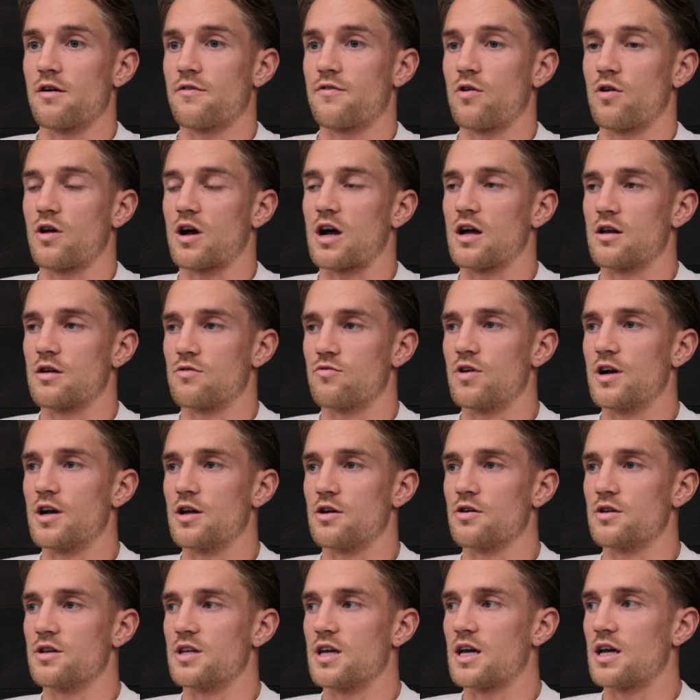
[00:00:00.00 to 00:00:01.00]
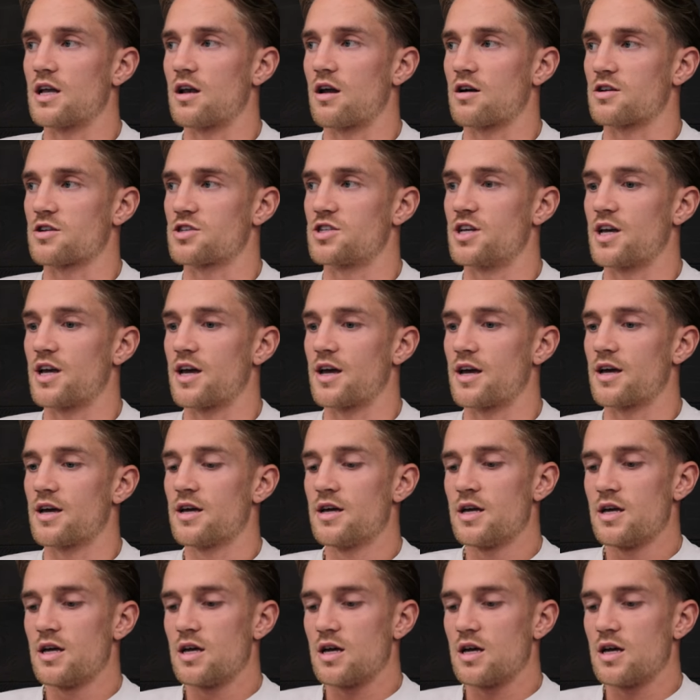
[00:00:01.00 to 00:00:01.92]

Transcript: I feel like I had a really good year last year,